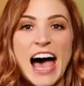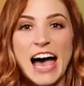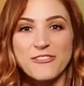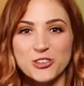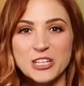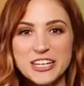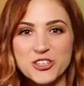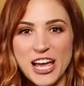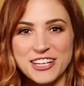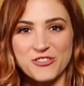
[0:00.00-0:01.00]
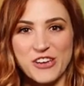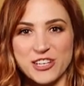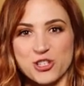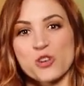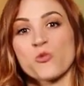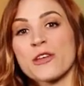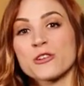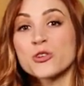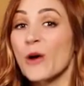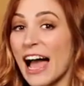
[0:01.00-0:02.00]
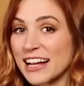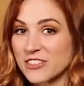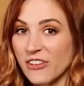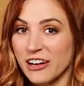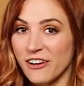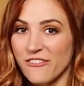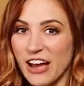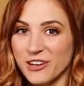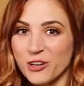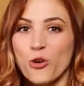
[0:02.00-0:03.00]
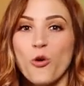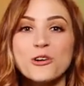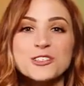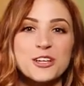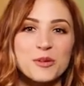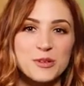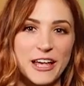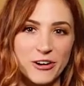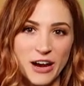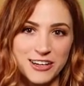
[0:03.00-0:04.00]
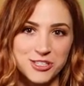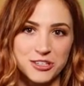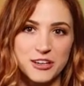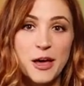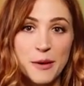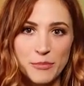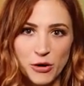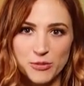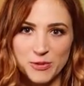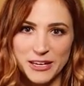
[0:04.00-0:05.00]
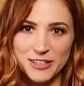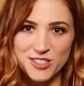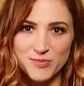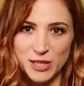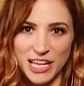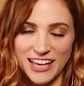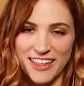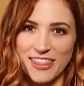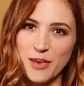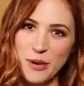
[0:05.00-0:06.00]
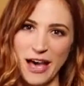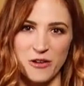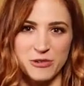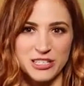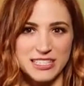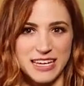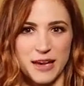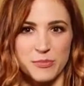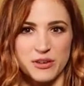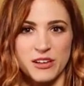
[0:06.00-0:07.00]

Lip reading: After each activation, whether you activated a fighter or took a player action, both players play the power step.